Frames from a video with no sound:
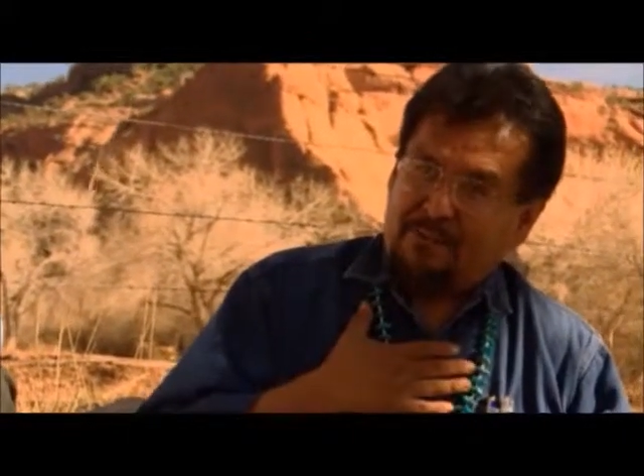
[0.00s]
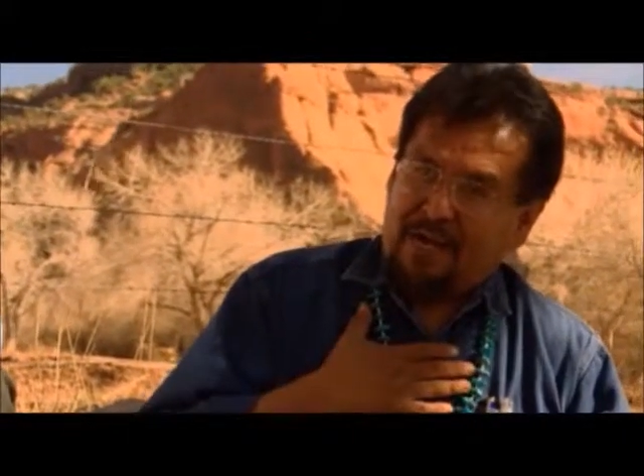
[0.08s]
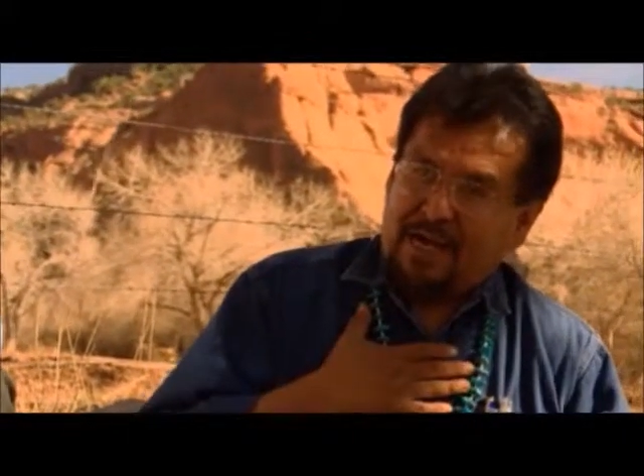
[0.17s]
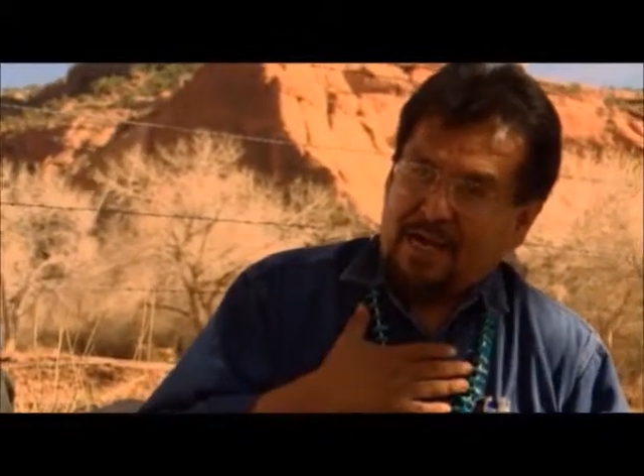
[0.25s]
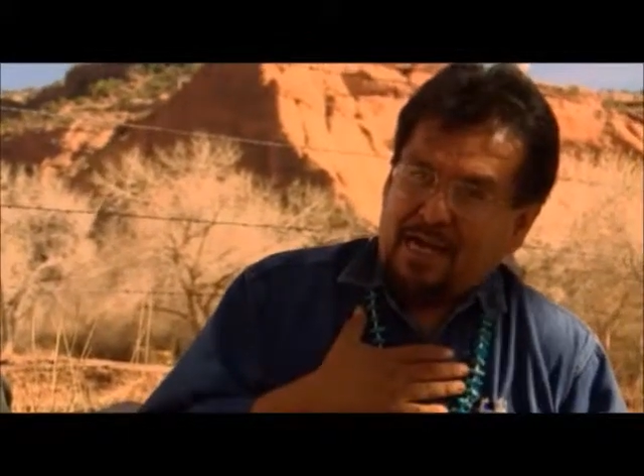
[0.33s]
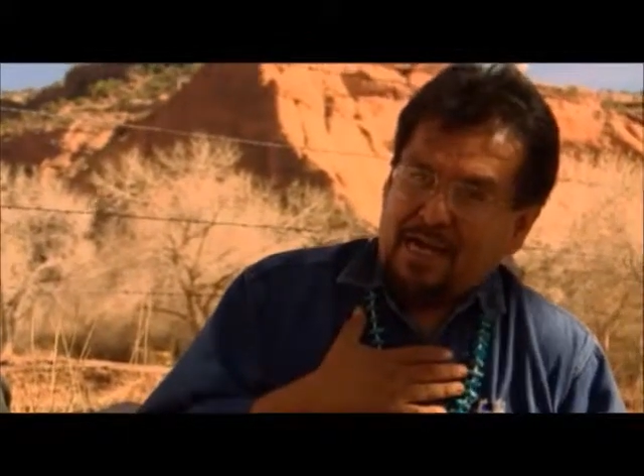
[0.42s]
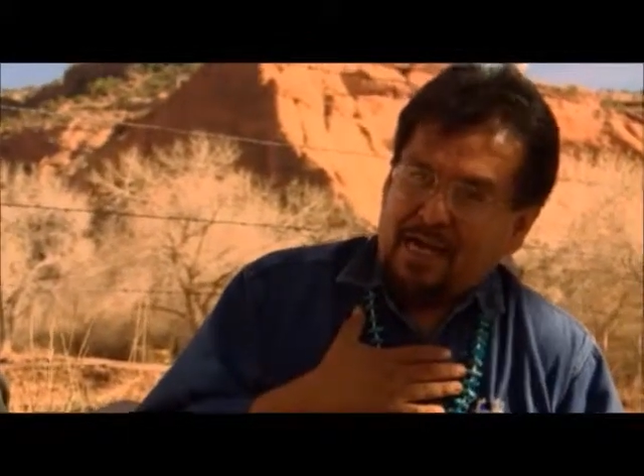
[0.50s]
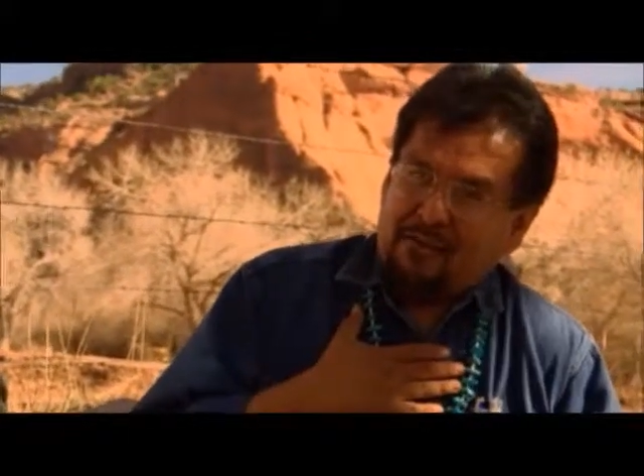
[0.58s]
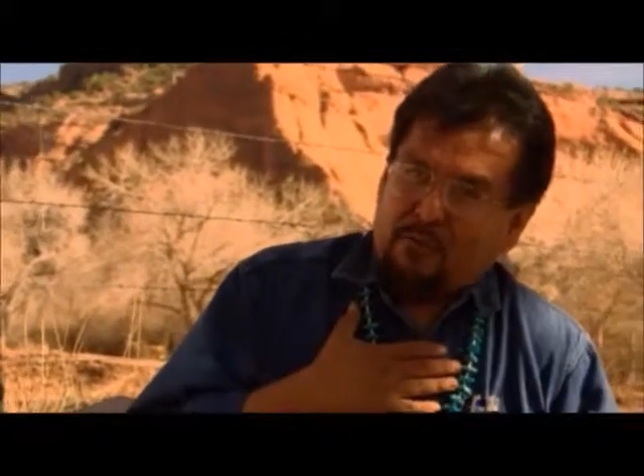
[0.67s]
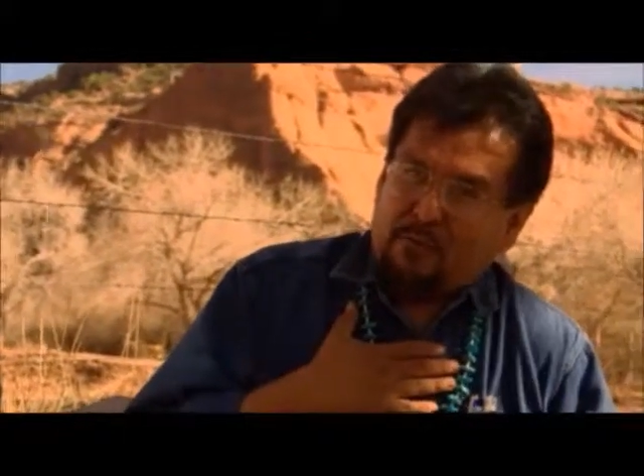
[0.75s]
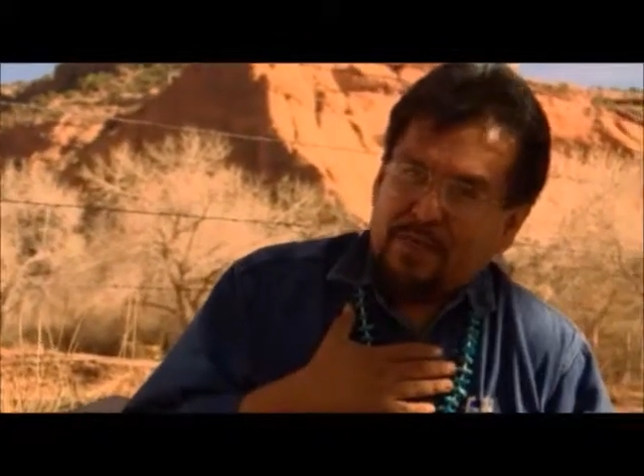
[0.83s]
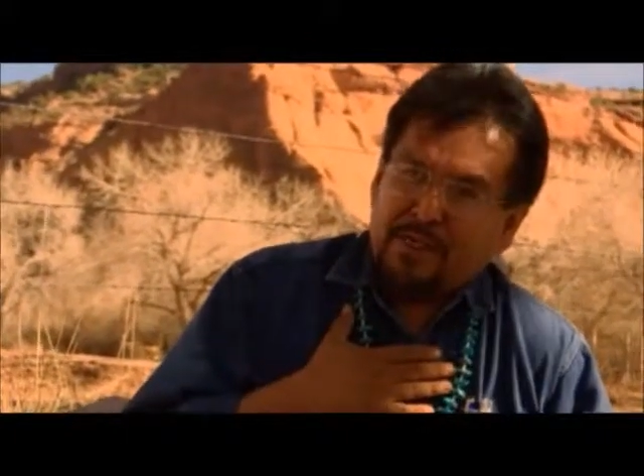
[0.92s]
I, I have
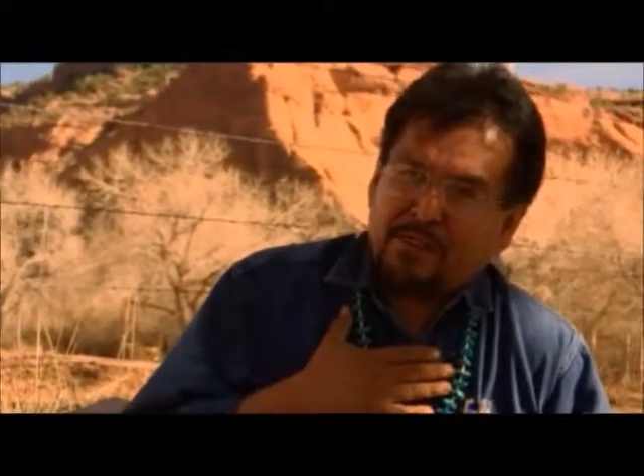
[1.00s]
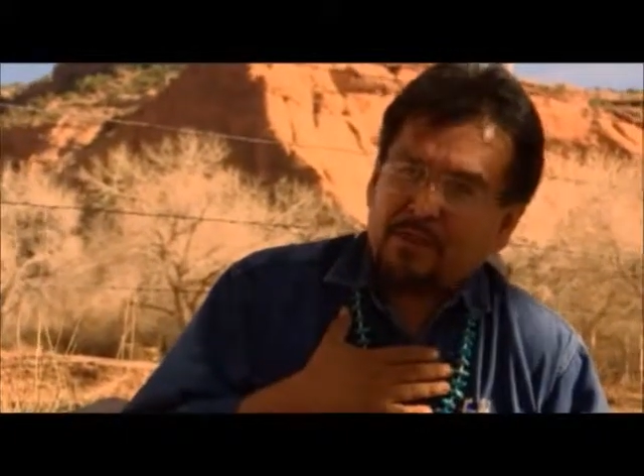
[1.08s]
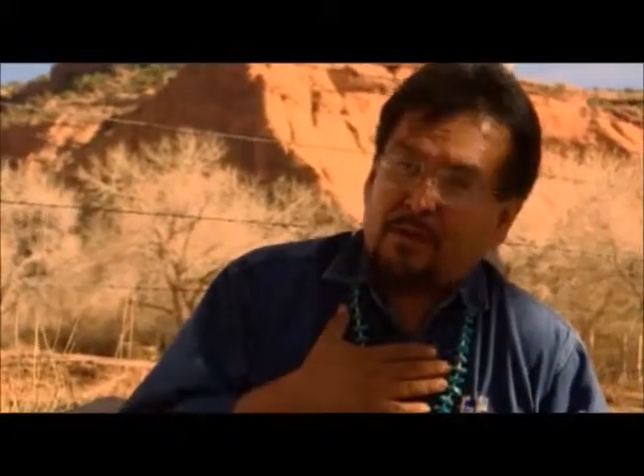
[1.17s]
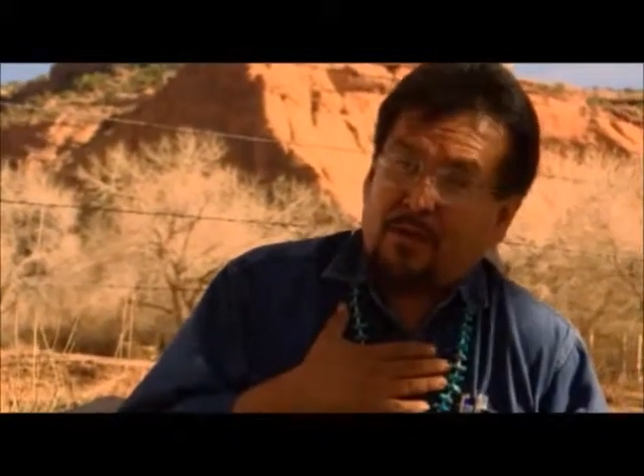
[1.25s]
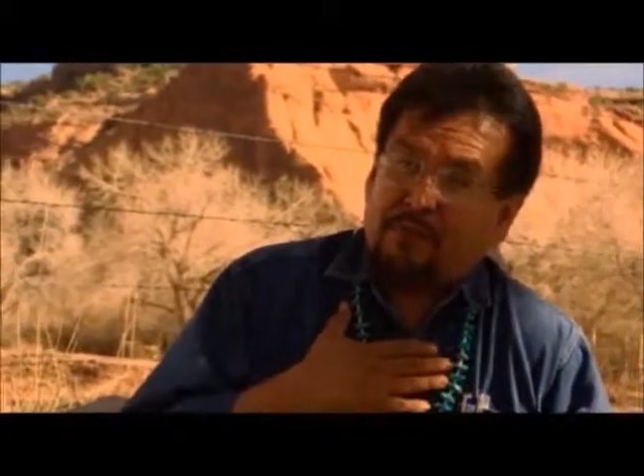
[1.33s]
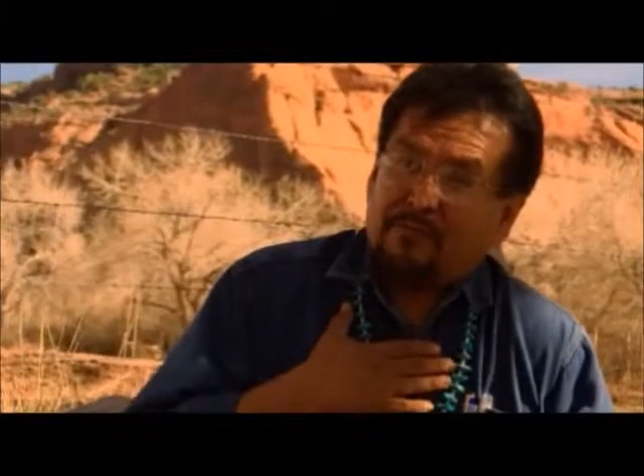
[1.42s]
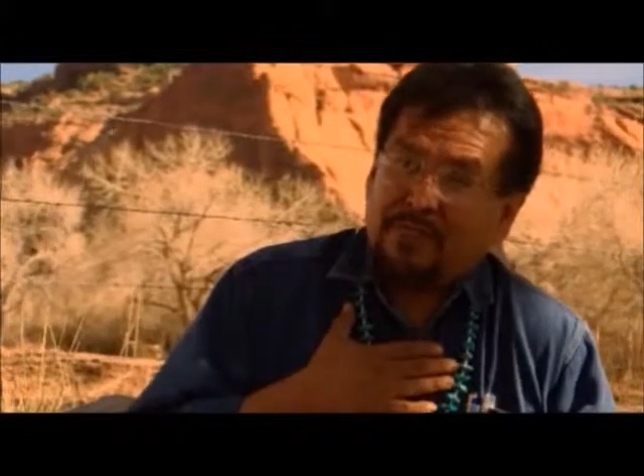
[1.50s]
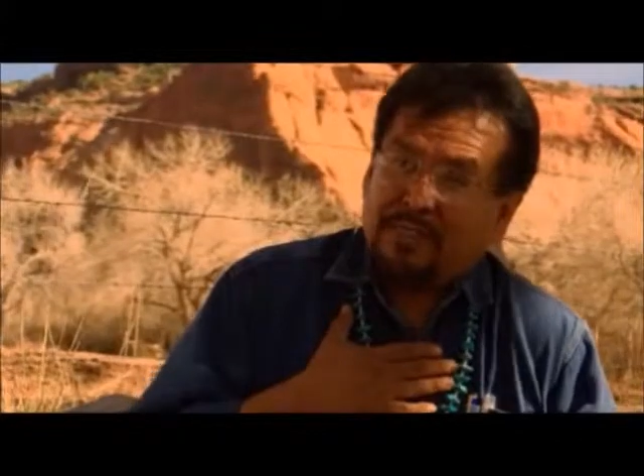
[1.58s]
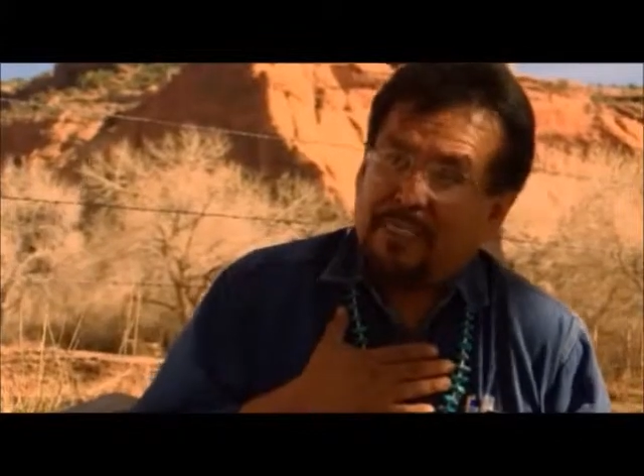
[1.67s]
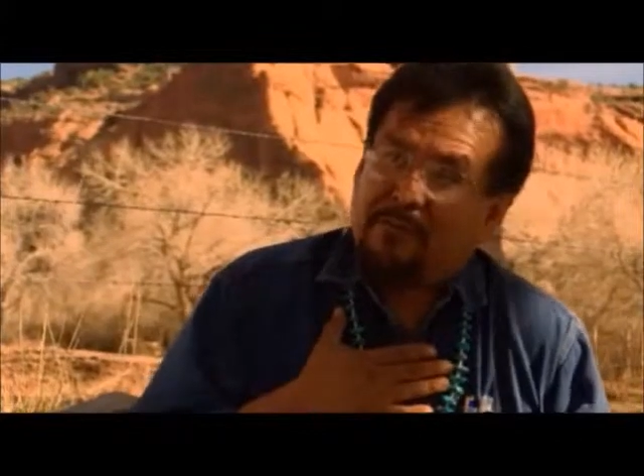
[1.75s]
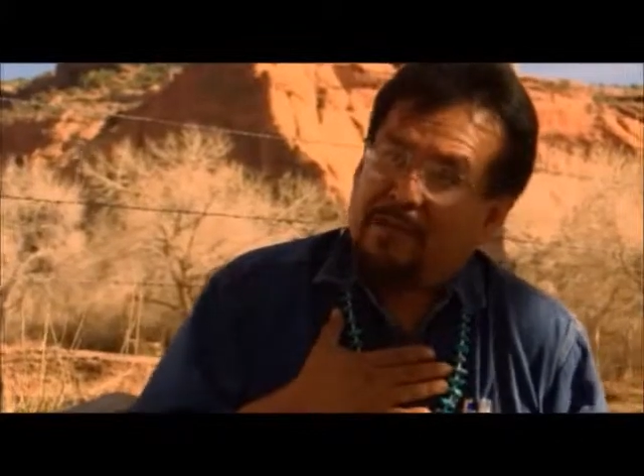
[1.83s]
a real strong feeling yeah.